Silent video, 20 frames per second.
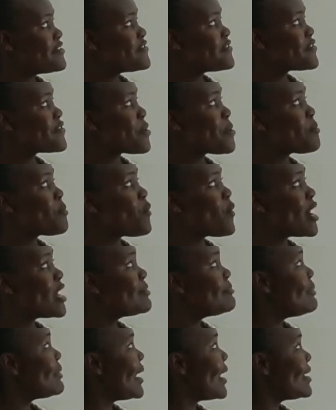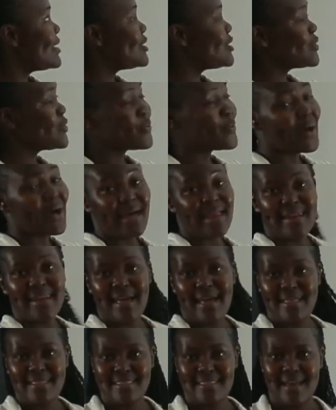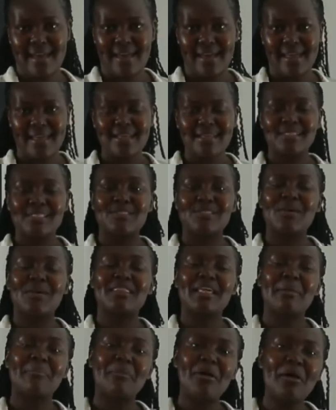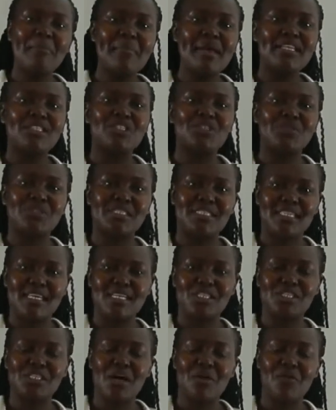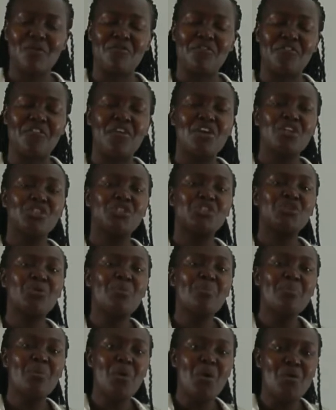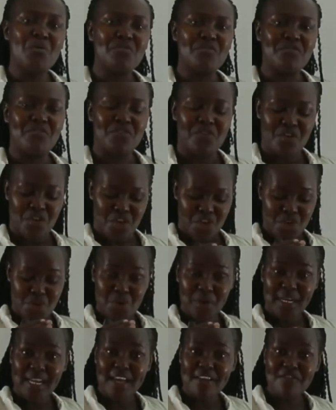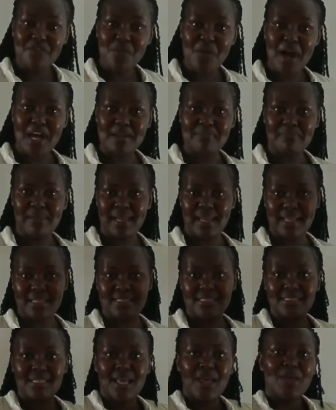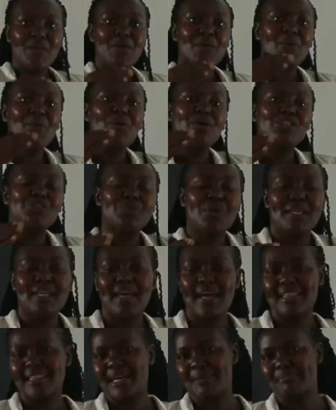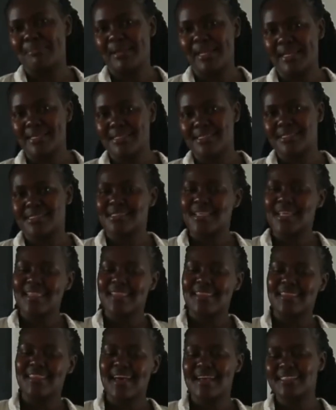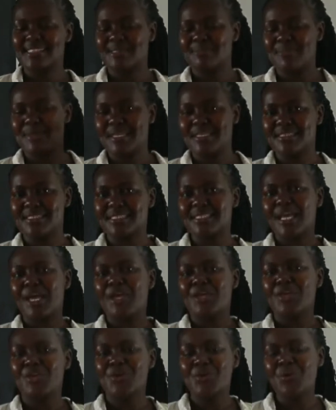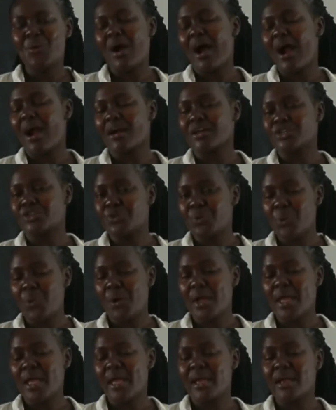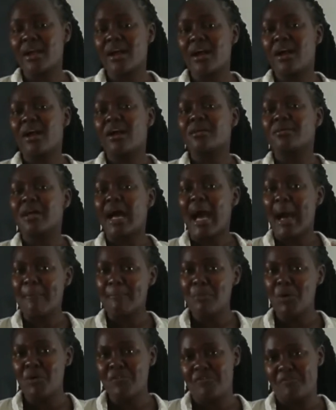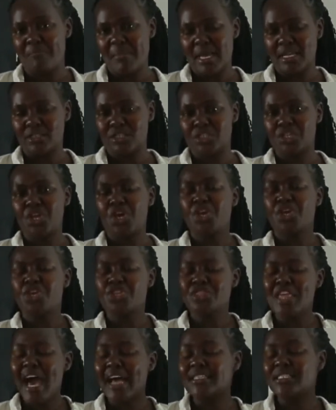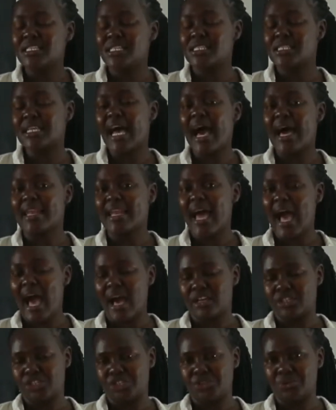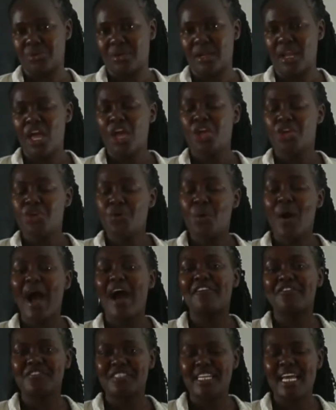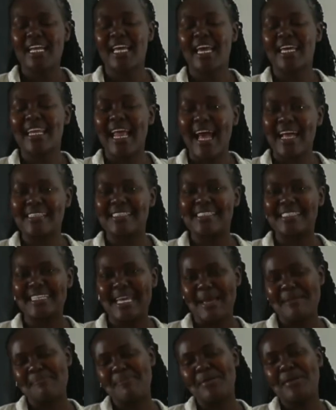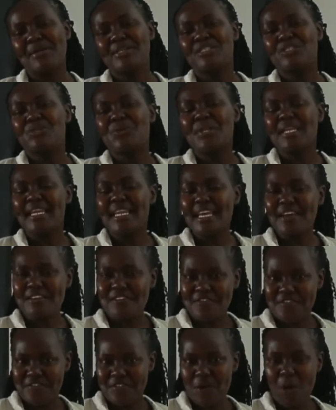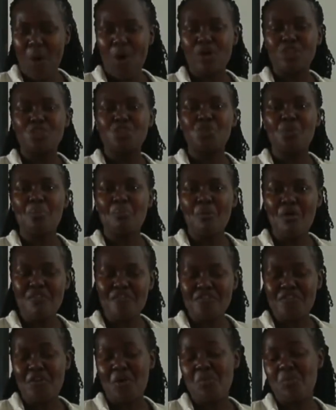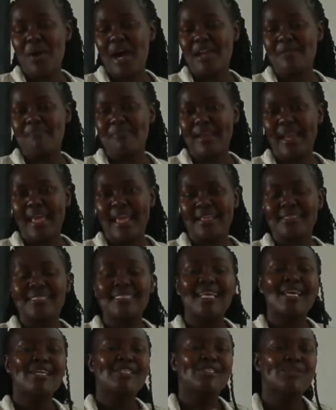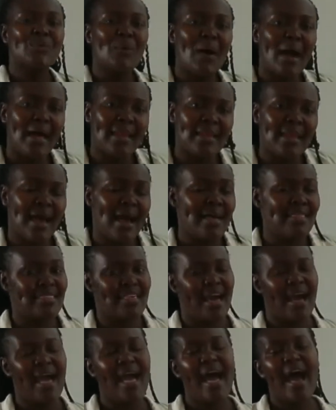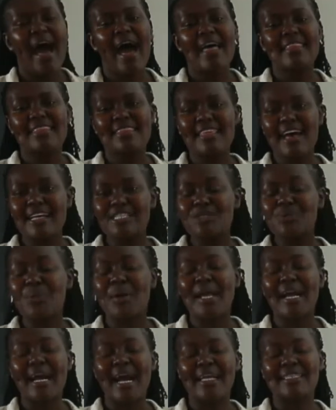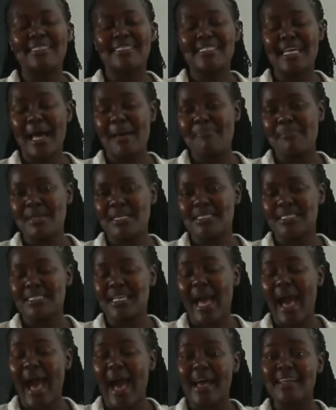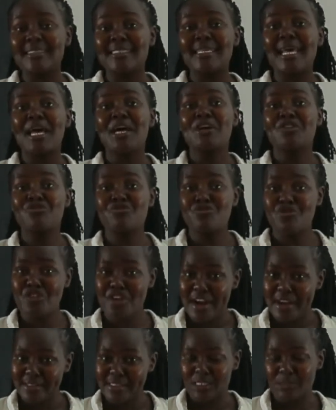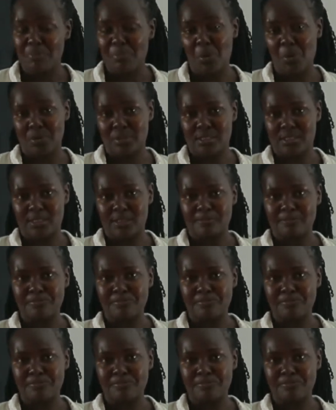from one place to another. So the moment you set off to move, you leave one place, you go to another place. That means you are doing a movement. That is an action. You have taken a step to leave or to move from one place to another. And that we can term it as transport.